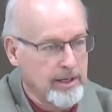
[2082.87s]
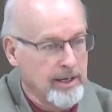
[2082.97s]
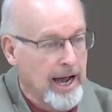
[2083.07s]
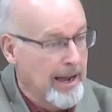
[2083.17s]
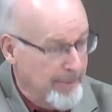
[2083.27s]

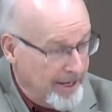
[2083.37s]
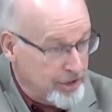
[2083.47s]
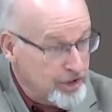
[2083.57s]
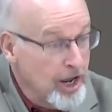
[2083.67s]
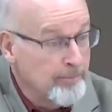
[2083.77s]
I might
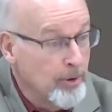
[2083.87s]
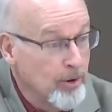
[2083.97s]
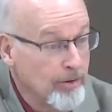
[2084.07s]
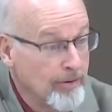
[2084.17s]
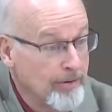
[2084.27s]
stumble,
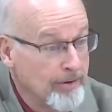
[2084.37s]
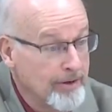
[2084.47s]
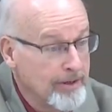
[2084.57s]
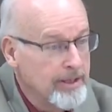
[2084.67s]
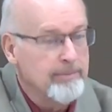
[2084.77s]

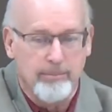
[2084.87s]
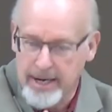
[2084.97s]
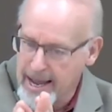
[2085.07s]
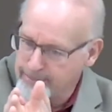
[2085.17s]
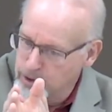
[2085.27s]
but
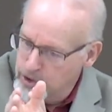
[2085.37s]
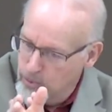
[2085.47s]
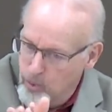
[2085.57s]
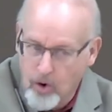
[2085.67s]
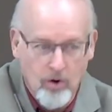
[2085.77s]
I'm going to
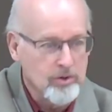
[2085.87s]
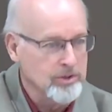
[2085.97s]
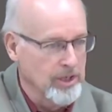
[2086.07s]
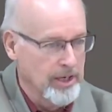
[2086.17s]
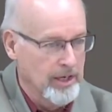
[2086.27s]
walk
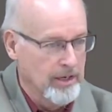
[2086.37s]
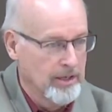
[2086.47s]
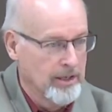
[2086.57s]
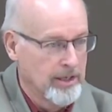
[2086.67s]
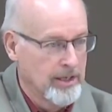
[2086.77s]
there.
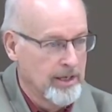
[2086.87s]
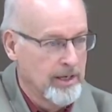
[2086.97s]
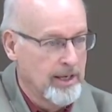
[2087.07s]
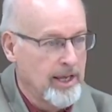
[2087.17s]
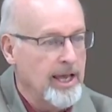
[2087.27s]

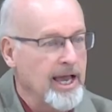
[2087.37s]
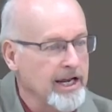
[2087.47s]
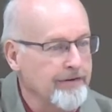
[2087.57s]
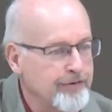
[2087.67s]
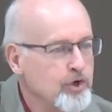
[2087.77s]
And
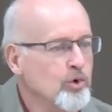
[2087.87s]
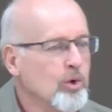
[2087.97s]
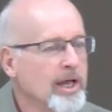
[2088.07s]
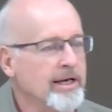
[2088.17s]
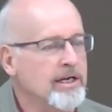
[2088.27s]
if you
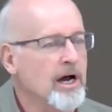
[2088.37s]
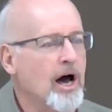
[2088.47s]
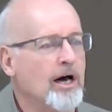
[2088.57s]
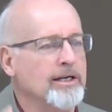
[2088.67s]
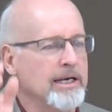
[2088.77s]
let
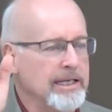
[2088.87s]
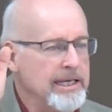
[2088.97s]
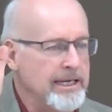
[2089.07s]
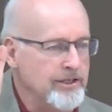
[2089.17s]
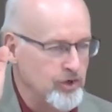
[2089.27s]
God
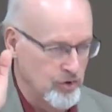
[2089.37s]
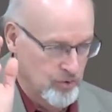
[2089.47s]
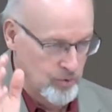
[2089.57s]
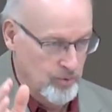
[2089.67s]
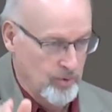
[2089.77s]
lead you,